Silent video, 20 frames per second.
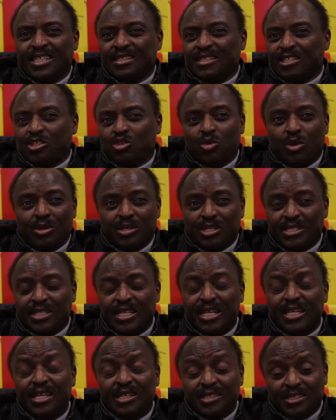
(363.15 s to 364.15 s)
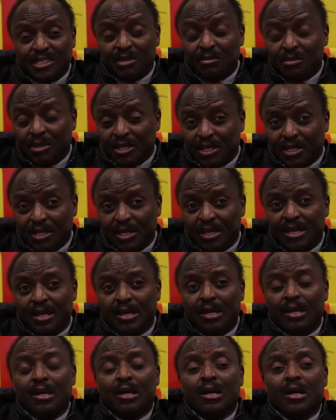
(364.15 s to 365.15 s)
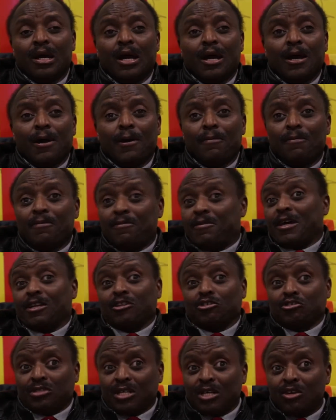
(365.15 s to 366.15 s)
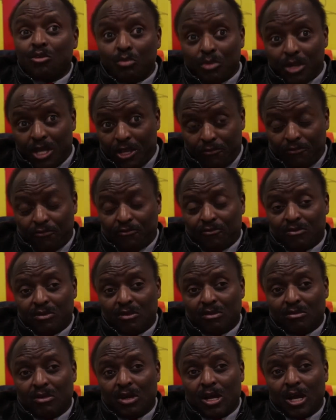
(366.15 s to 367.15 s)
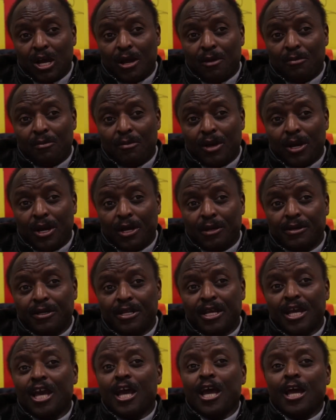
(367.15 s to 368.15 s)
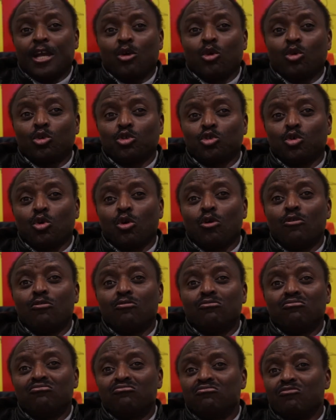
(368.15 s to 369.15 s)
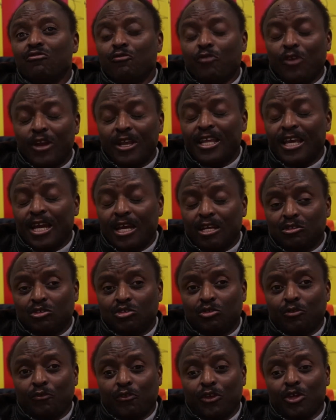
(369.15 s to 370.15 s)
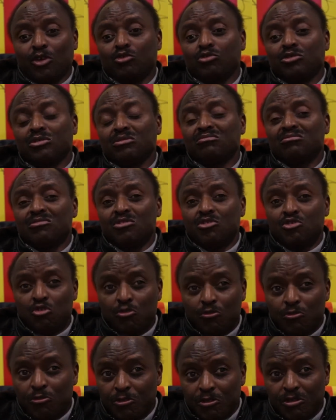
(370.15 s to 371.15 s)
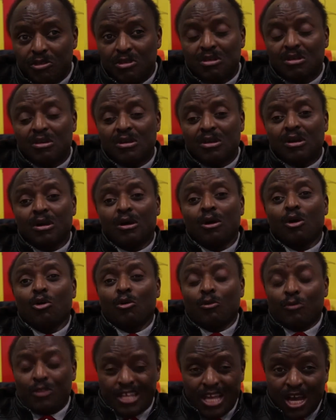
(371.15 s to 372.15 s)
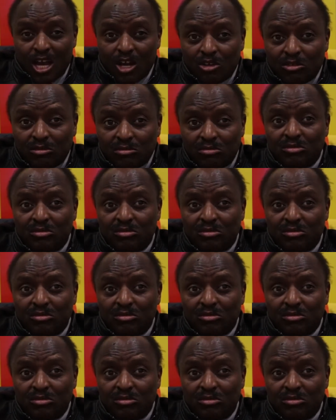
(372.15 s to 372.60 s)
the 210 Assembly than ZANU-PF, and also failure to field youth or the young,